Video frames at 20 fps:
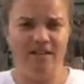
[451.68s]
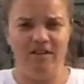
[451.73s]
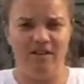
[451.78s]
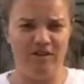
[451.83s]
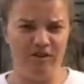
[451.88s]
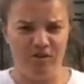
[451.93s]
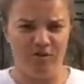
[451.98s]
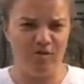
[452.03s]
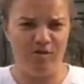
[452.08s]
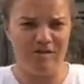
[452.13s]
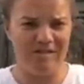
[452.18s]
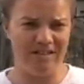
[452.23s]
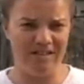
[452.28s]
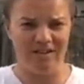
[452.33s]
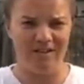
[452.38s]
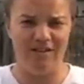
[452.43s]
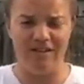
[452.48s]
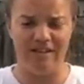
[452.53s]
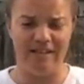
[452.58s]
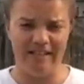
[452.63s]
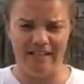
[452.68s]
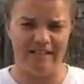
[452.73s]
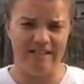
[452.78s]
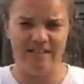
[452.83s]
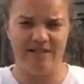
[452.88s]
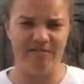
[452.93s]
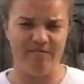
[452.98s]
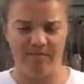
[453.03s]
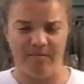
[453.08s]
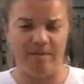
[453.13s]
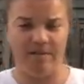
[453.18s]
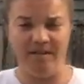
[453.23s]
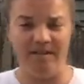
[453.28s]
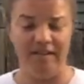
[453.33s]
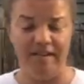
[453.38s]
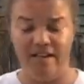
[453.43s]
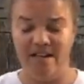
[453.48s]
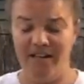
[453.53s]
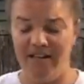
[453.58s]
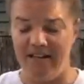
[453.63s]
Loosen all that up.
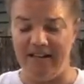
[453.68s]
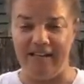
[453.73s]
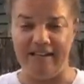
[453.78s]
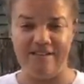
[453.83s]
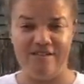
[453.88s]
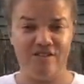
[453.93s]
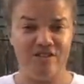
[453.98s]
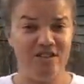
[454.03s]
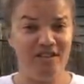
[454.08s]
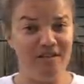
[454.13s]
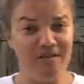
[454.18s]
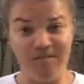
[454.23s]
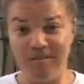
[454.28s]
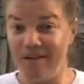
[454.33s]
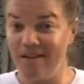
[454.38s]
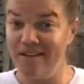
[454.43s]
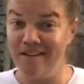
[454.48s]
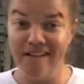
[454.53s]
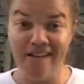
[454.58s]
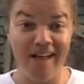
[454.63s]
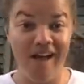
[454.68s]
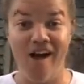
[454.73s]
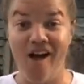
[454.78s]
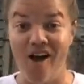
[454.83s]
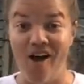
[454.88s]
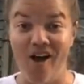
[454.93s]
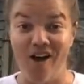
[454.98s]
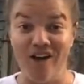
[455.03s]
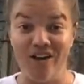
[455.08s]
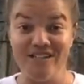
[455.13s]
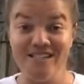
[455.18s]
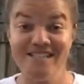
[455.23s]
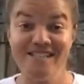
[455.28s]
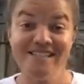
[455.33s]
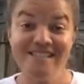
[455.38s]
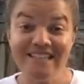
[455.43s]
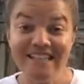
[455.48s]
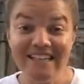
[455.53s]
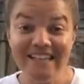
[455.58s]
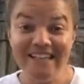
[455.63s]
Nice job. On to
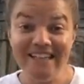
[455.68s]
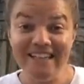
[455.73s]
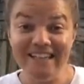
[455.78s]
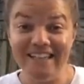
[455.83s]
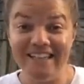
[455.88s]
C.